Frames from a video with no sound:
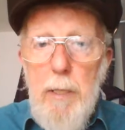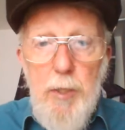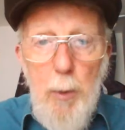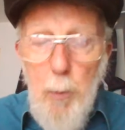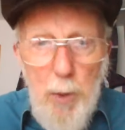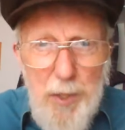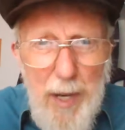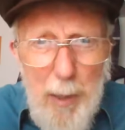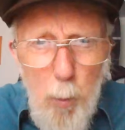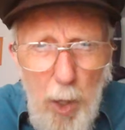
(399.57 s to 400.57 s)
So it wasn't
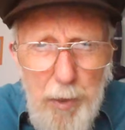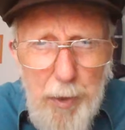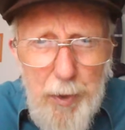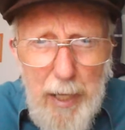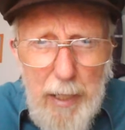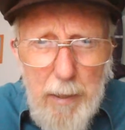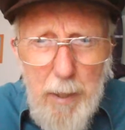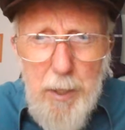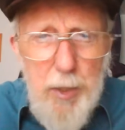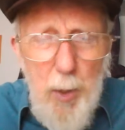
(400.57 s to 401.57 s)
that one thing.
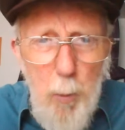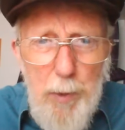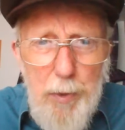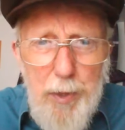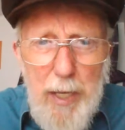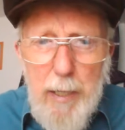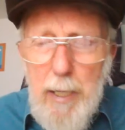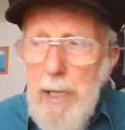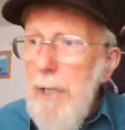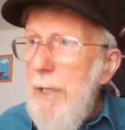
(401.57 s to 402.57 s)
It's not one thing.
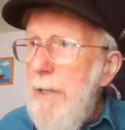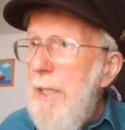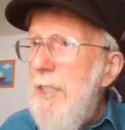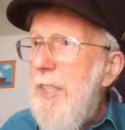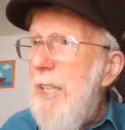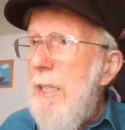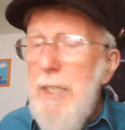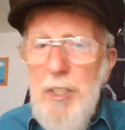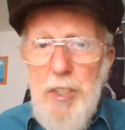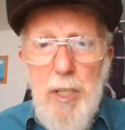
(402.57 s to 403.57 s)
In these
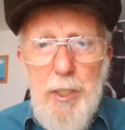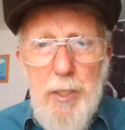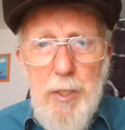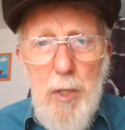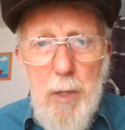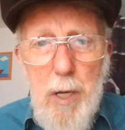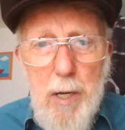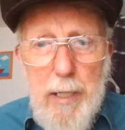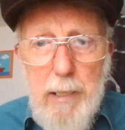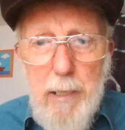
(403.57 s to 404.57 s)
discussions
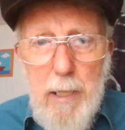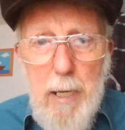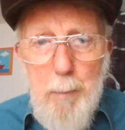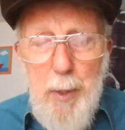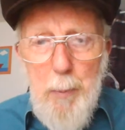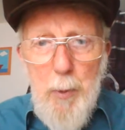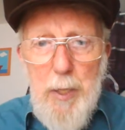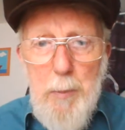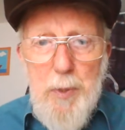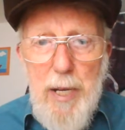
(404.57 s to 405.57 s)
online, people
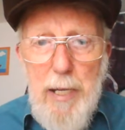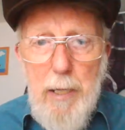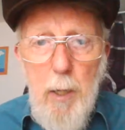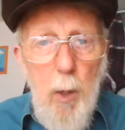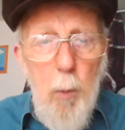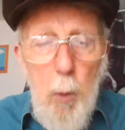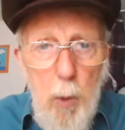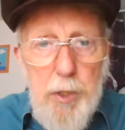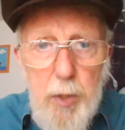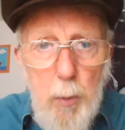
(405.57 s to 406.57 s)
keep saying, well,
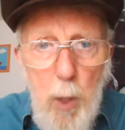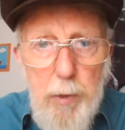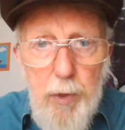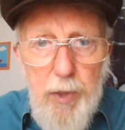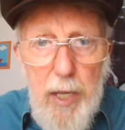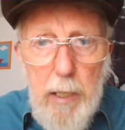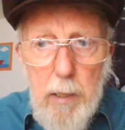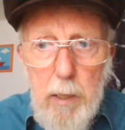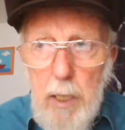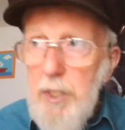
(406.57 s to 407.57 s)
what's the one thing?
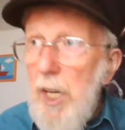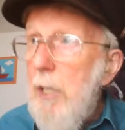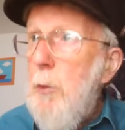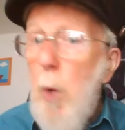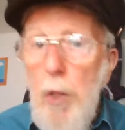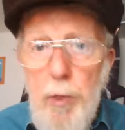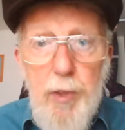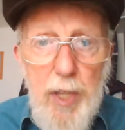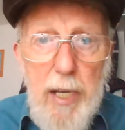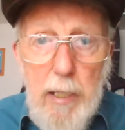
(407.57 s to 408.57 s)
Tell us one
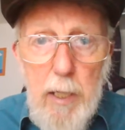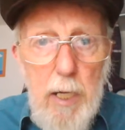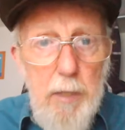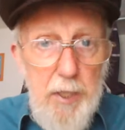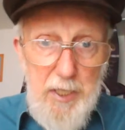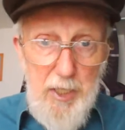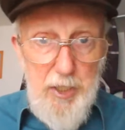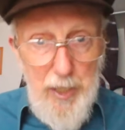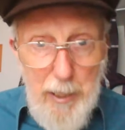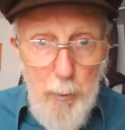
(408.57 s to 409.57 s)
thing that
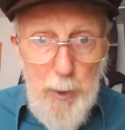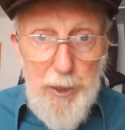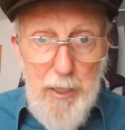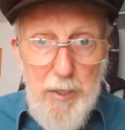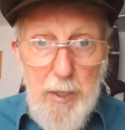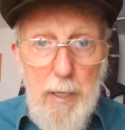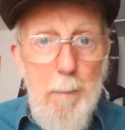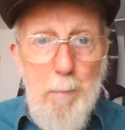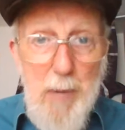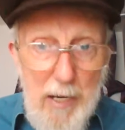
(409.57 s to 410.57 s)
distinguishes
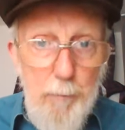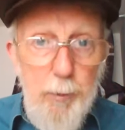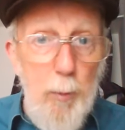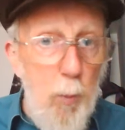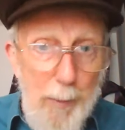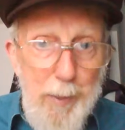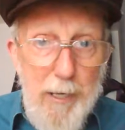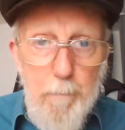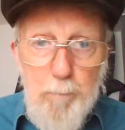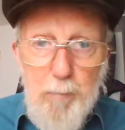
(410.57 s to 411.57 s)
men from women.